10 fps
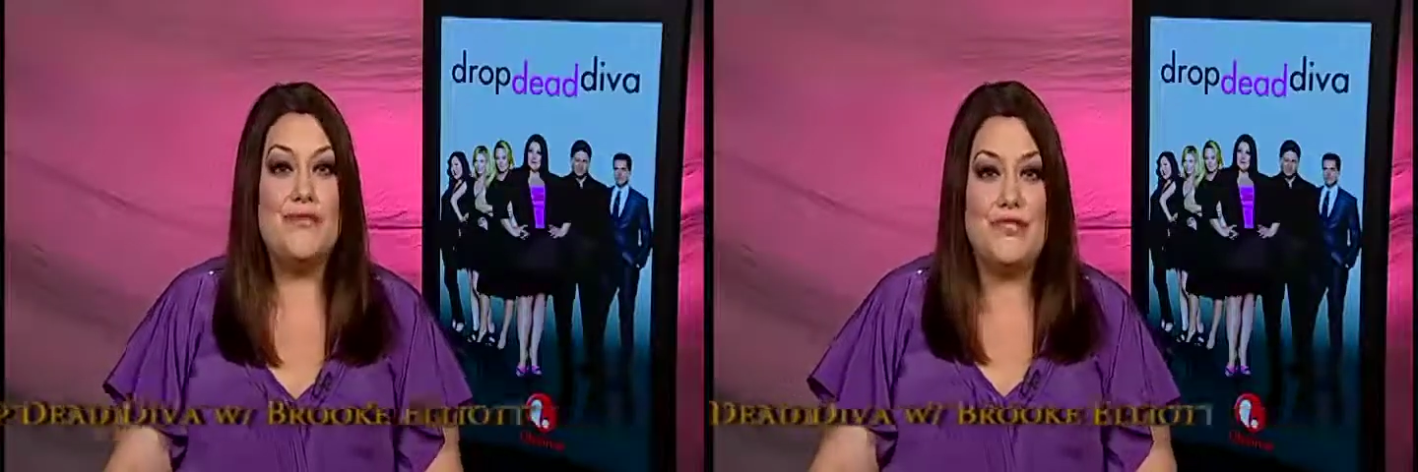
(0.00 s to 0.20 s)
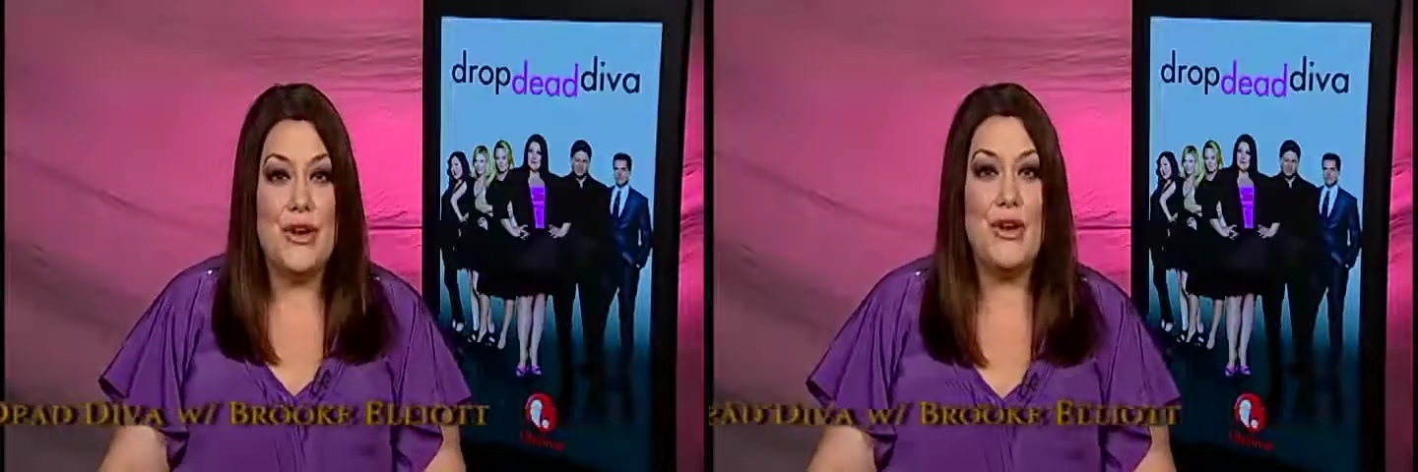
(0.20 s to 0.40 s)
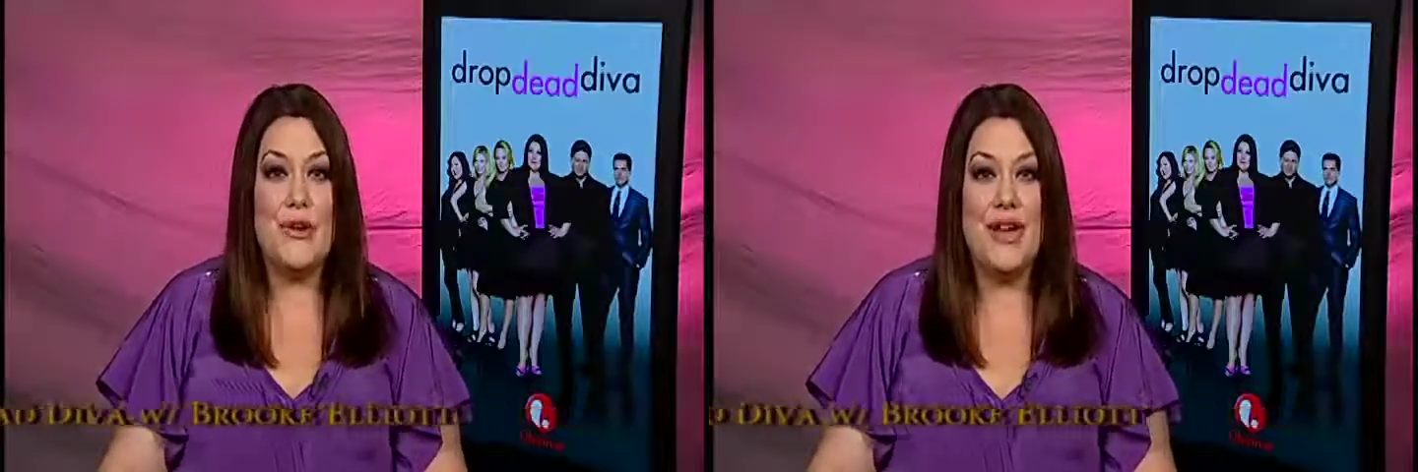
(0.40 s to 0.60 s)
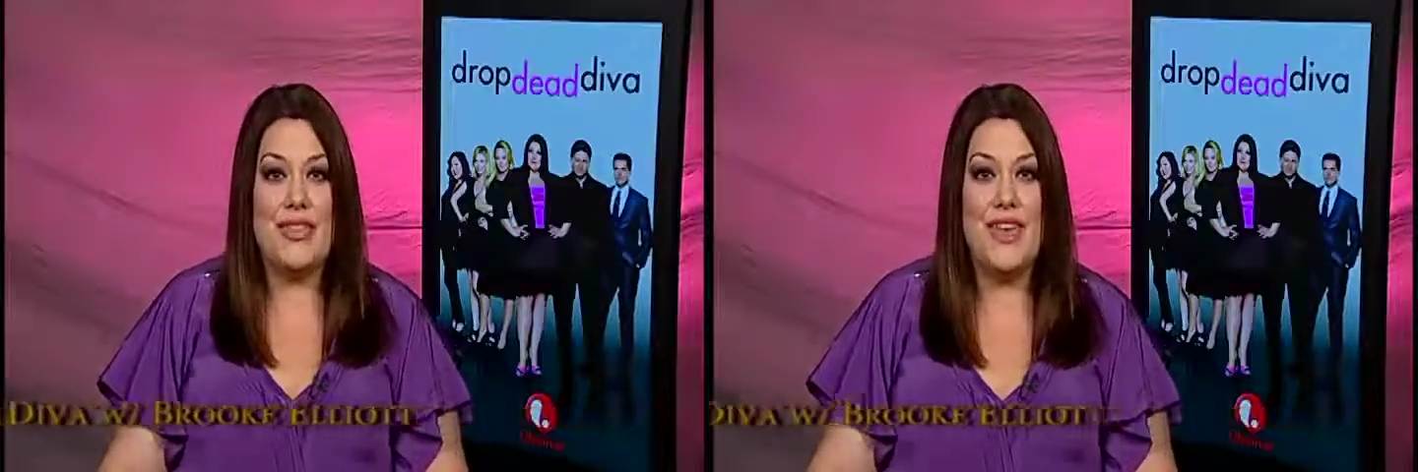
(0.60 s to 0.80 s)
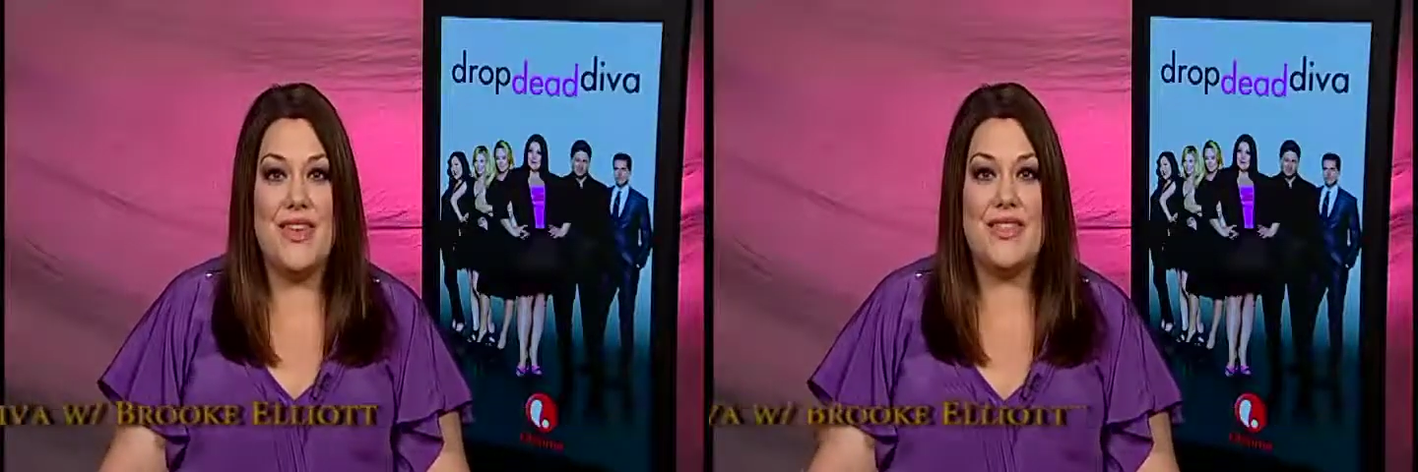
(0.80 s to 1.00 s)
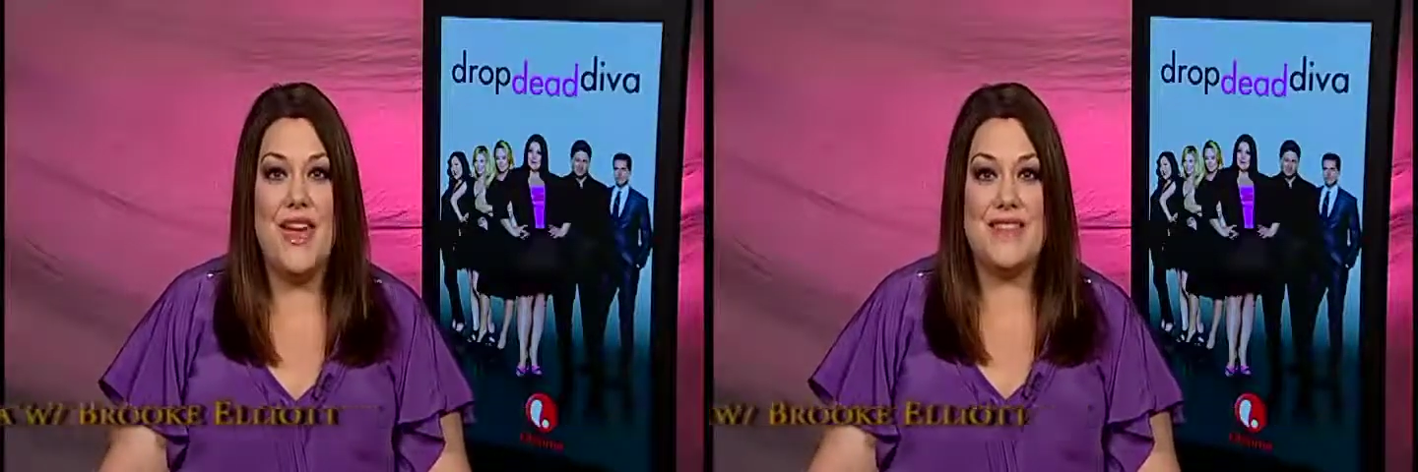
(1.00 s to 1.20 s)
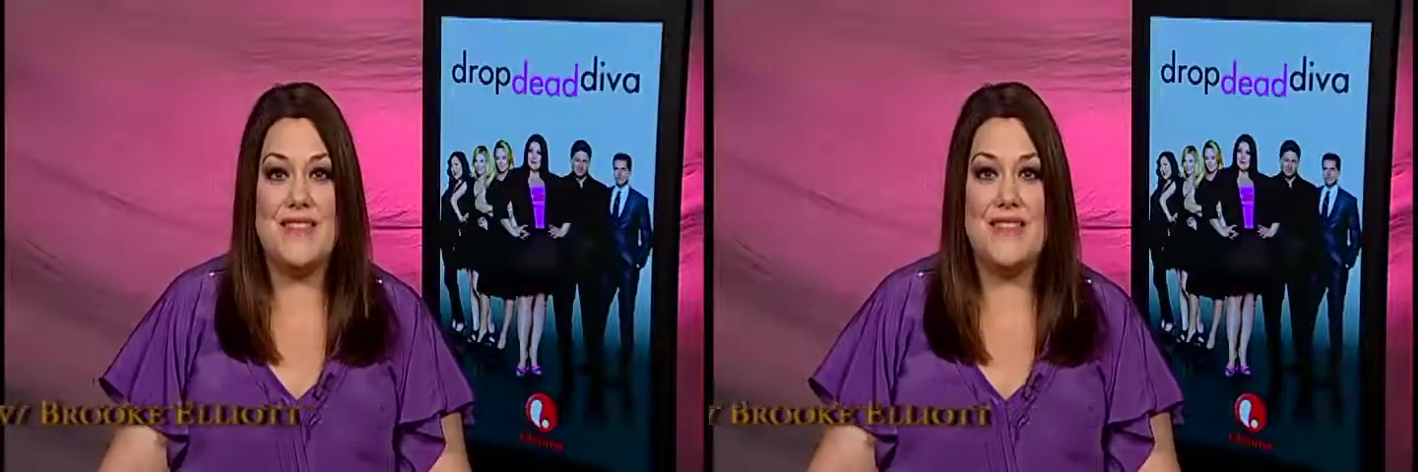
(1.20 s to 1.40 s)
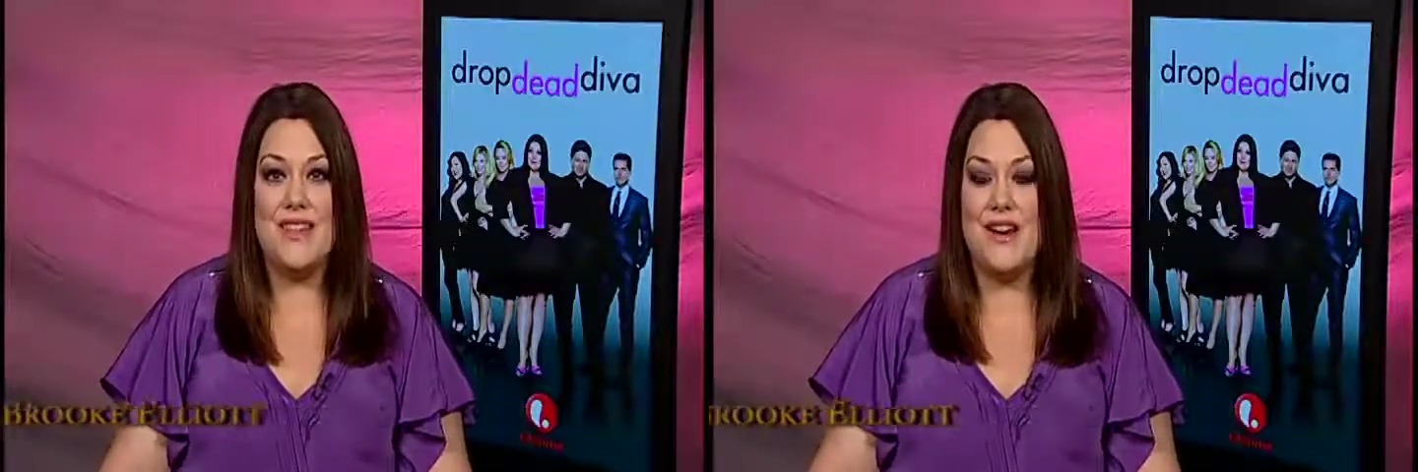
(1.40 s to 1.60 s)
So I think
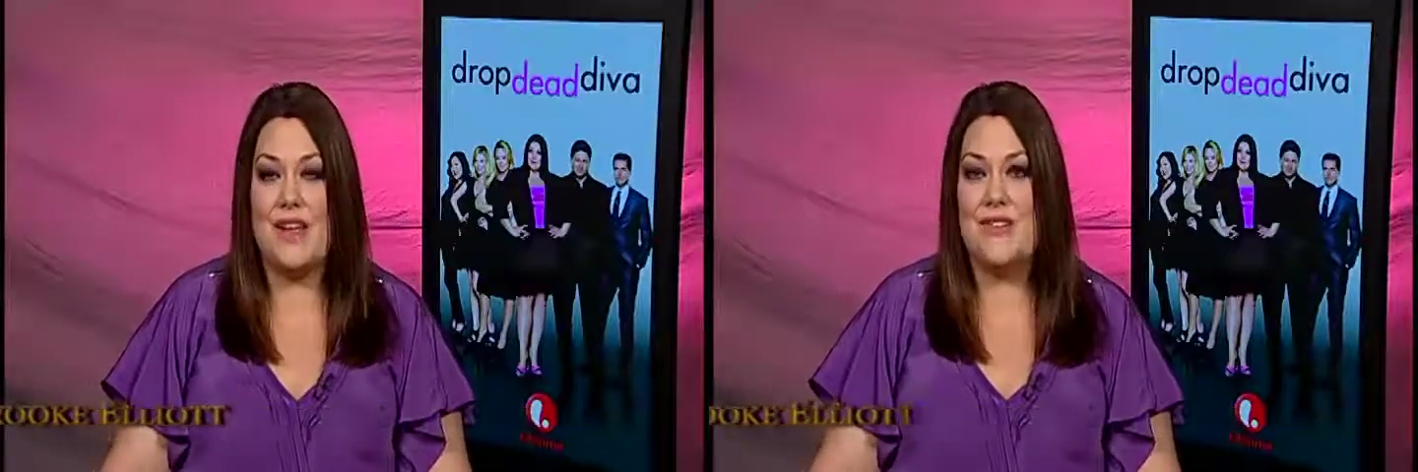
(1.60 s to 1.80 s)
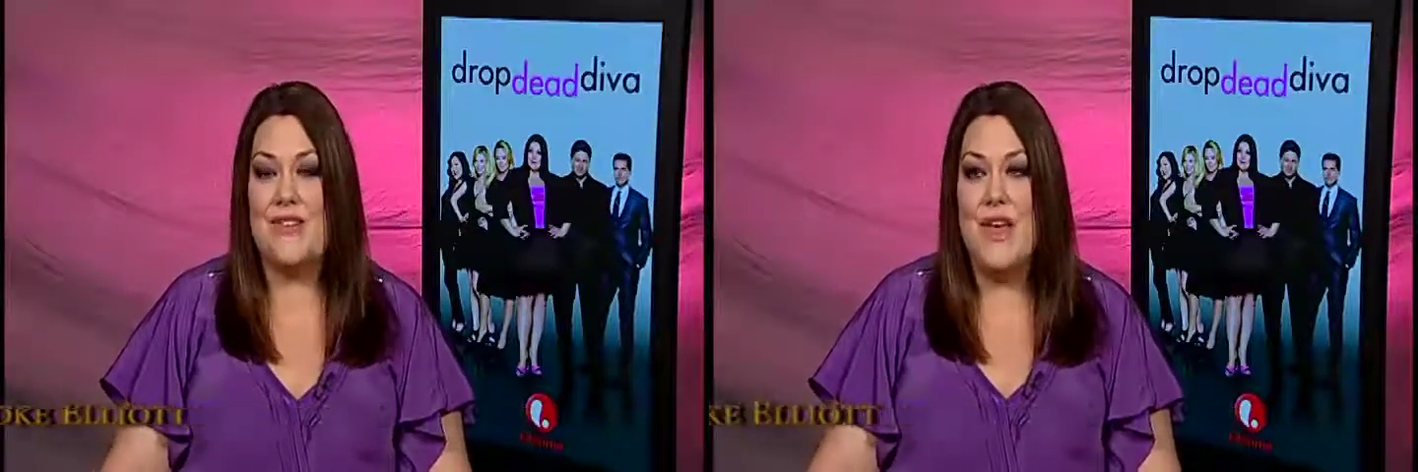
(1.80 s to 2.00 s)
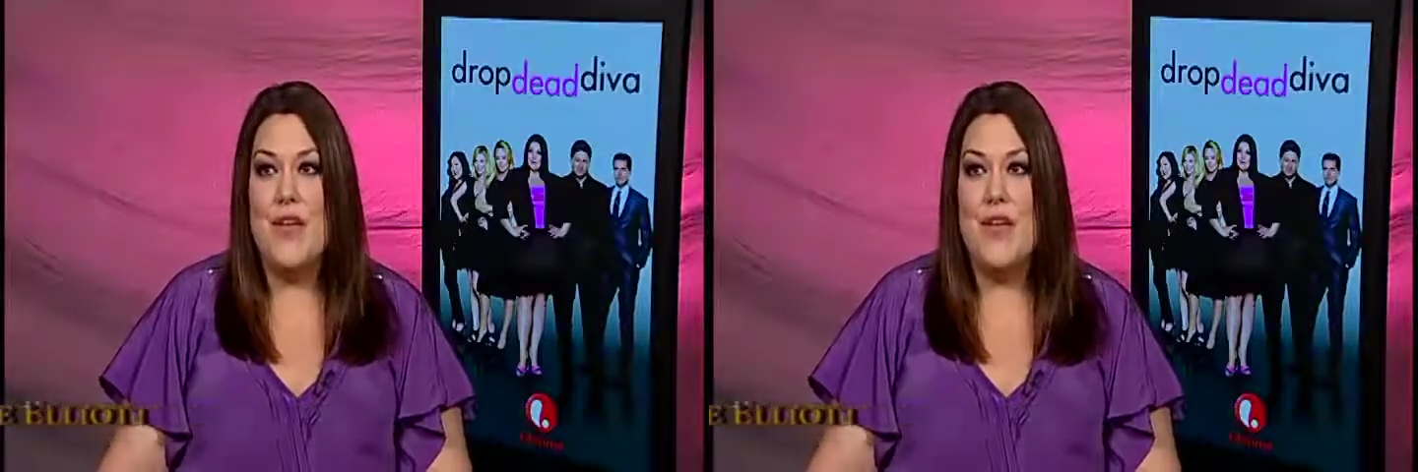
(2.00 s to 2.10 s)
that's a lot of